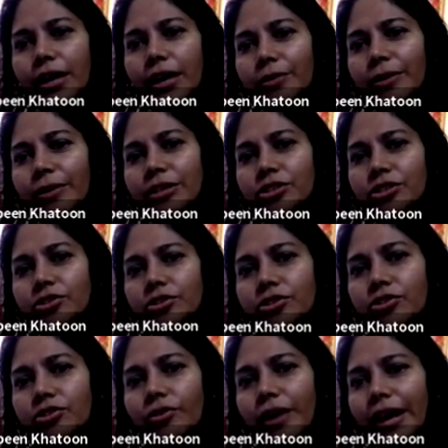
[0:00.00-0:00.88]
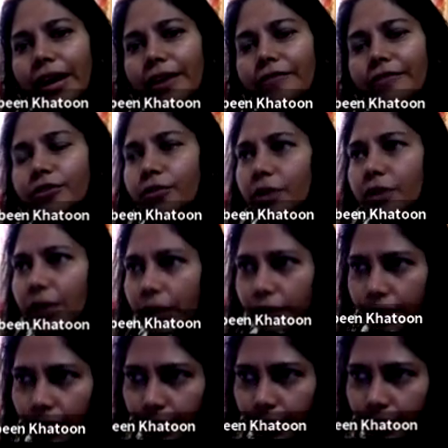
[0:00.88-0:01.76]
any questions you have you
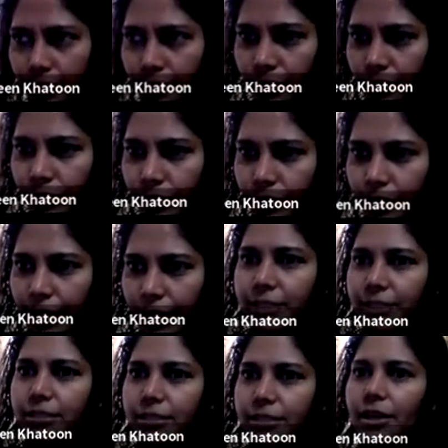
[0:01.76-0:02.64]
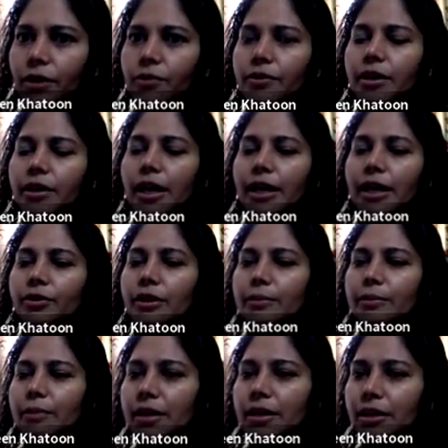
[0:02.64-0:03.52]
can write it down and you
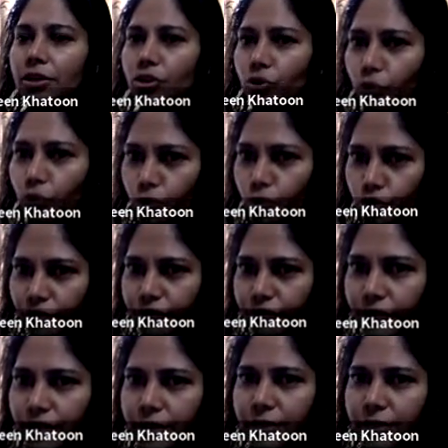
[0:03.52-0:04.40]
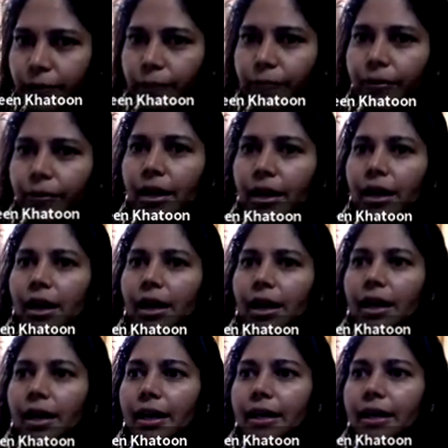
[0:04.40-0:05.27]
can make a note of it
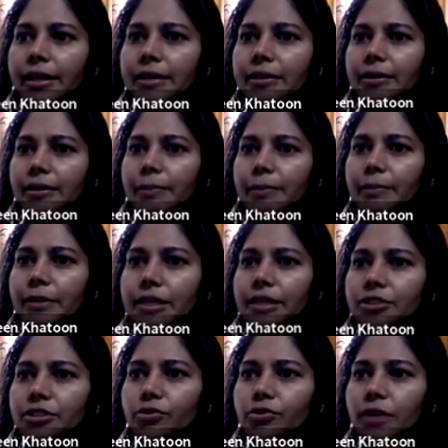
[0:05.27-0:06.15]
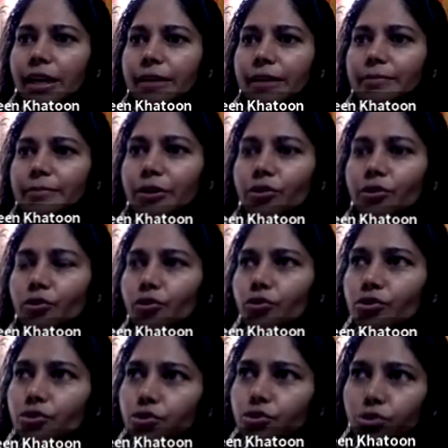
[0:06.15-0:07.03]
and uh, please do let me
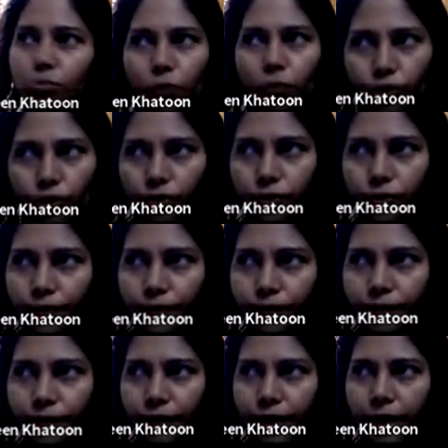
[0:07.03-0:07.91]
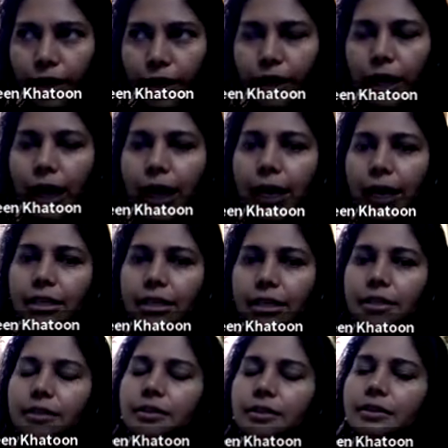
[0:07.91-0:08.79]
know tomorrow. And
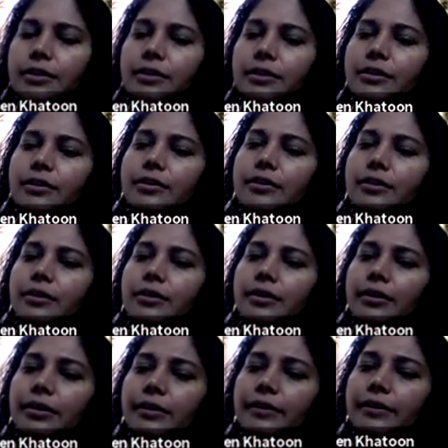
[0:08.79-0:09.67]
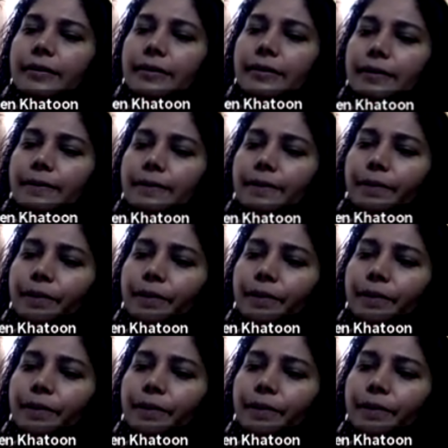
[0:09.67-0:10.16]
the uh, uh,